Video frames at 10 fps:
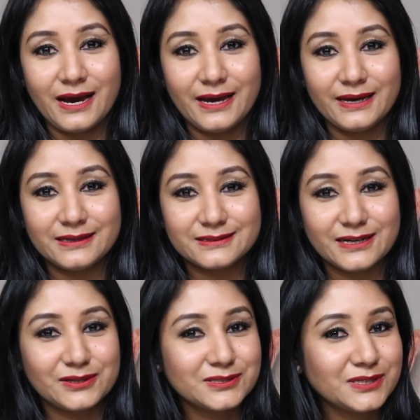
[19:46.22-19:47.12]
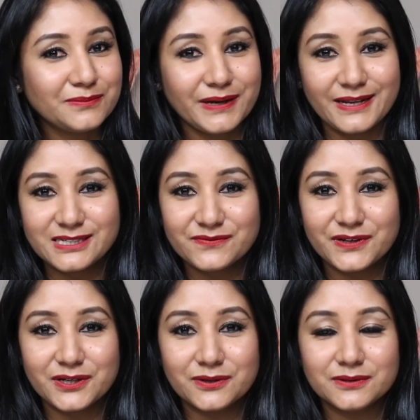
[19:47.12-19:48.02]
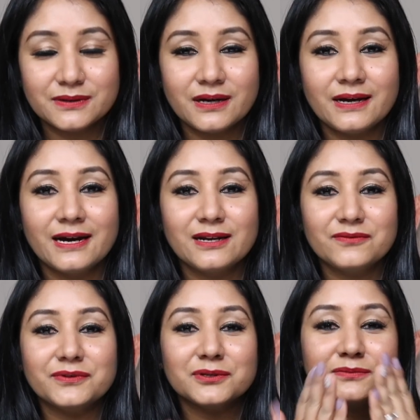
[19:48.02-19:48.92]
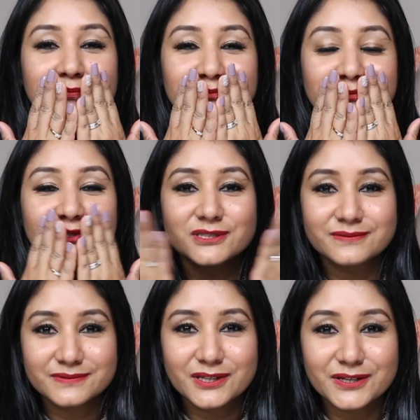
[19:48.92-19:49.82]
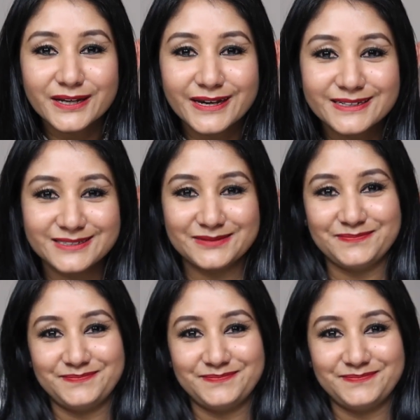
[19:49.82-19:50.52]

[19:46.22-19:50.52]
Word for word: And I'll see you in my next video. I love you. Good night.